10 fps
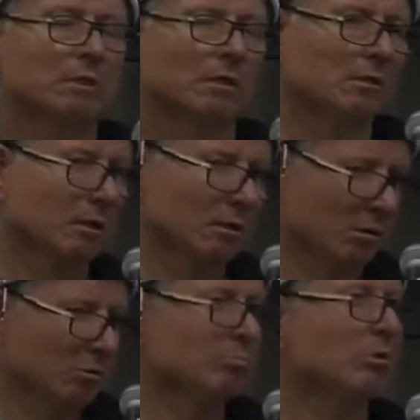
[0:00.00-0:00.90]
And I thought
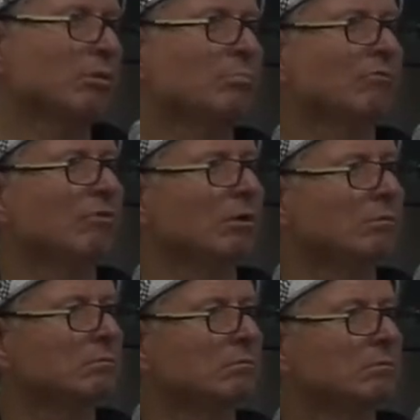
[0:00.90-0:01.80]
that was pretty
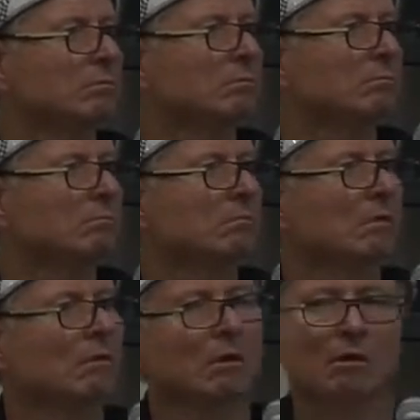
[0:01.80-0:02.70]
profound.
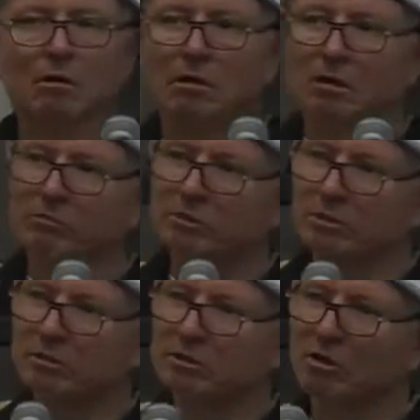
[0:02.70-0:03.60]
All of a sudden,